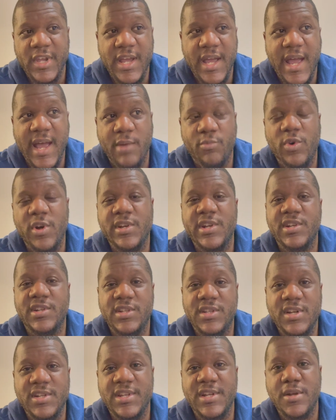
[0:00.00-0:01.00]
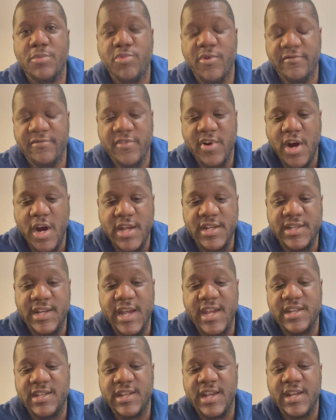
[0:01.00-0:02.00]
And what this does is it provides
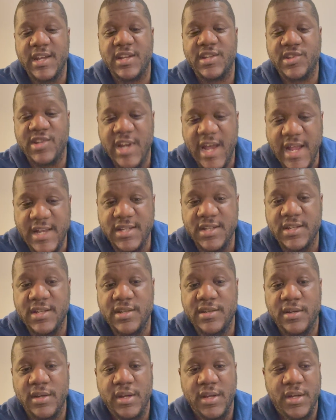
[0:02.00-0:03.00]
a second chance